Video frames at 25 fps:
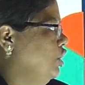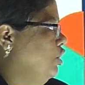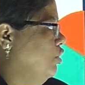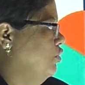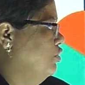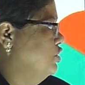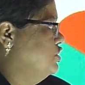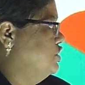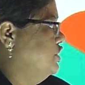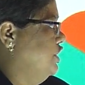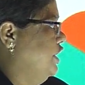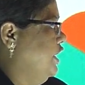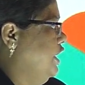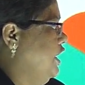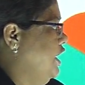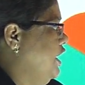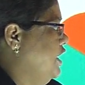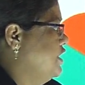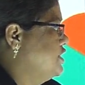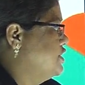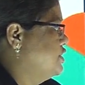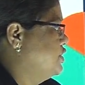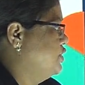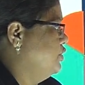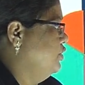which
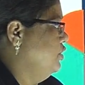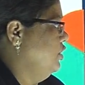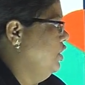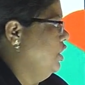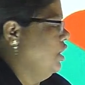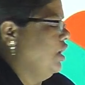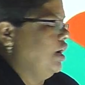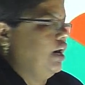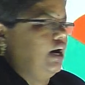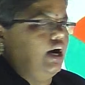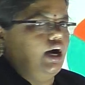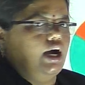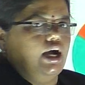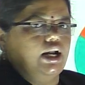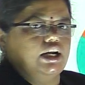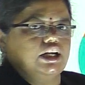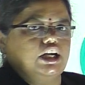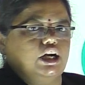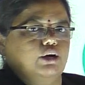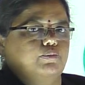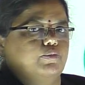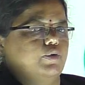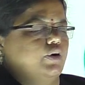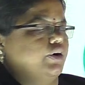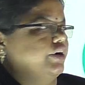relates to all
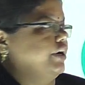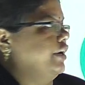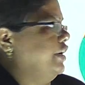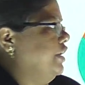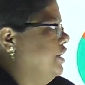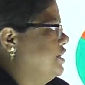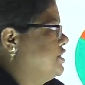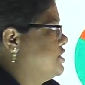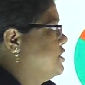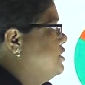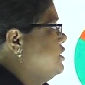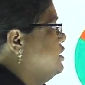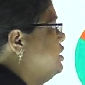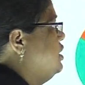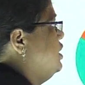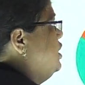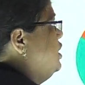commodities.